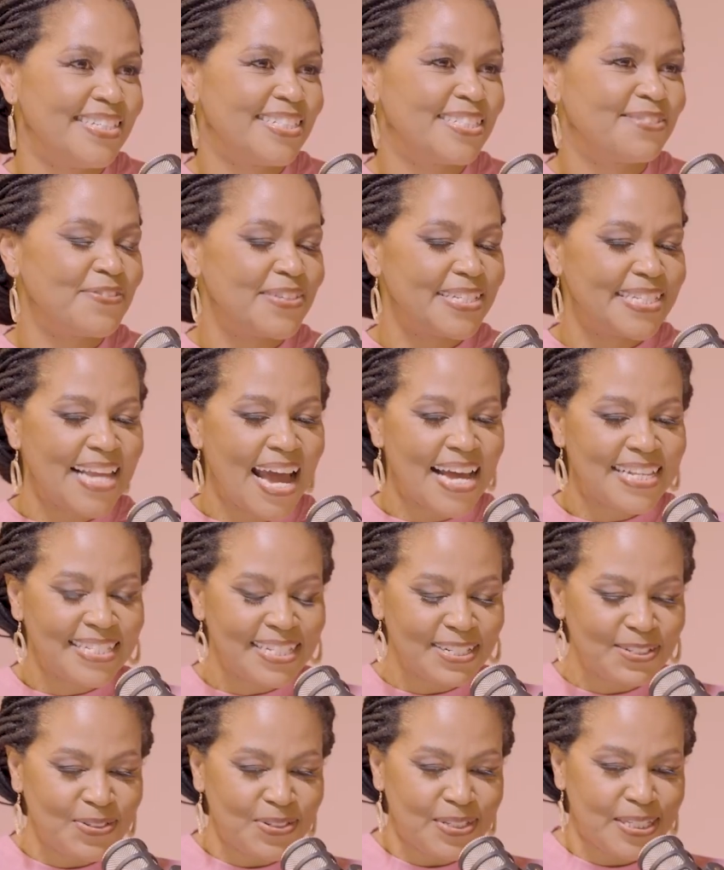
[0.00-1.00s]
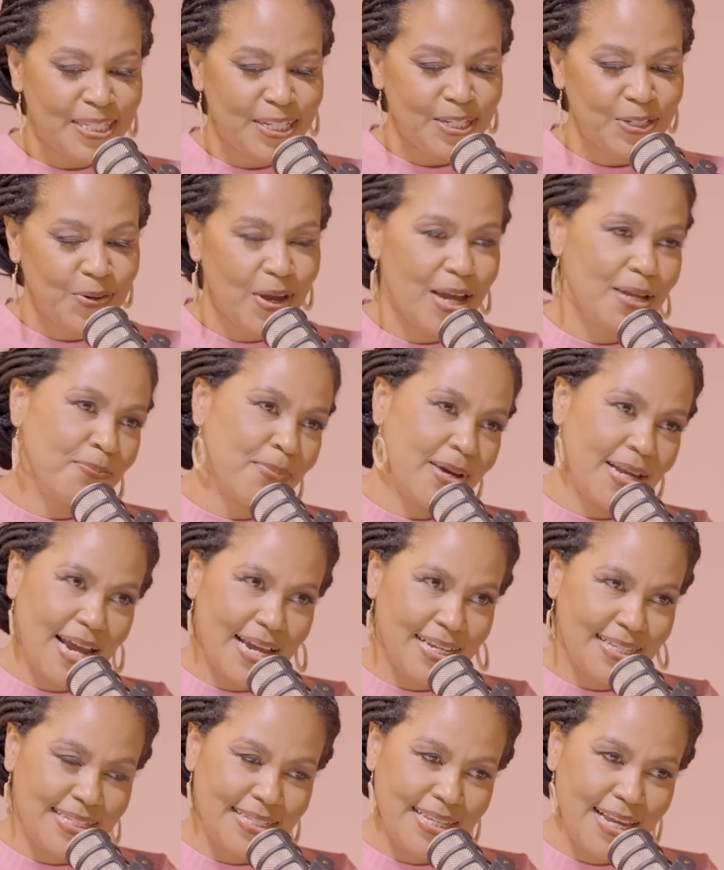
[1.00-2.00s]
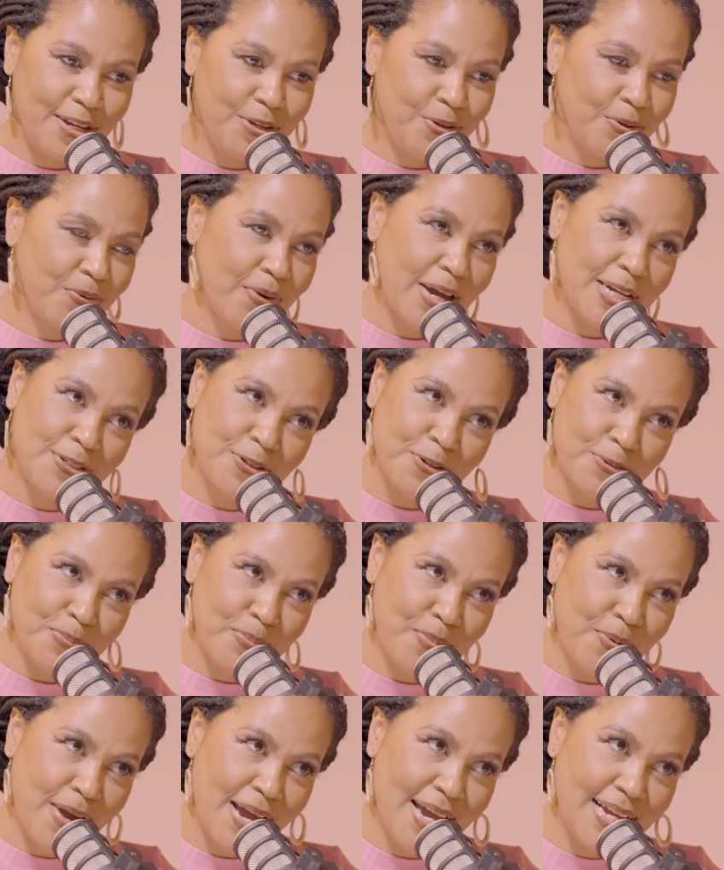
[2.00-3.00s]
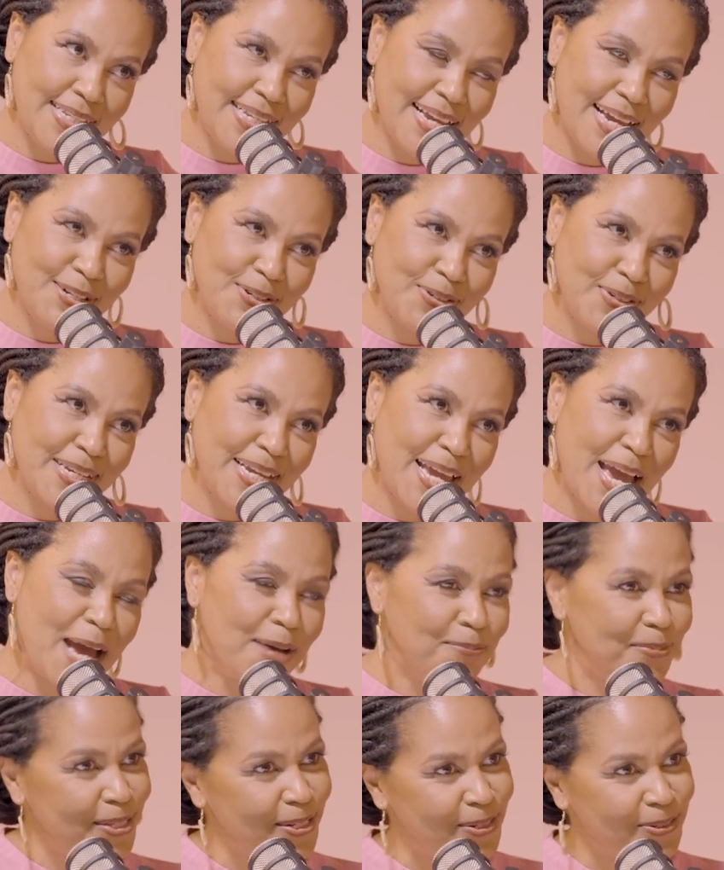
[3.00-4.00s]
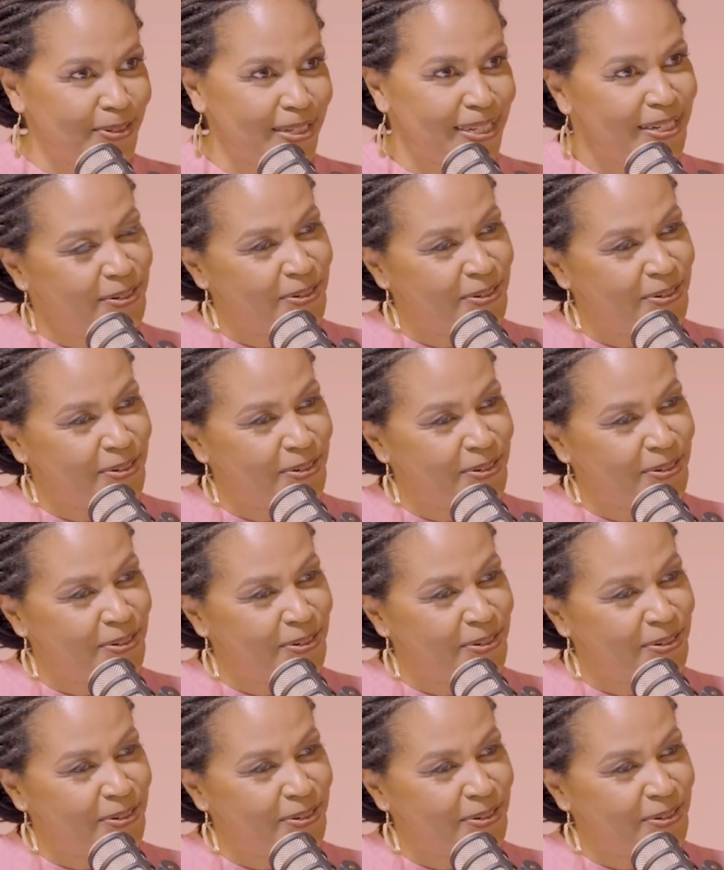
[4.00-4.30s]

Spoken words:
It's fantastic to see you. And might I say, you're right on brand and looking absolutely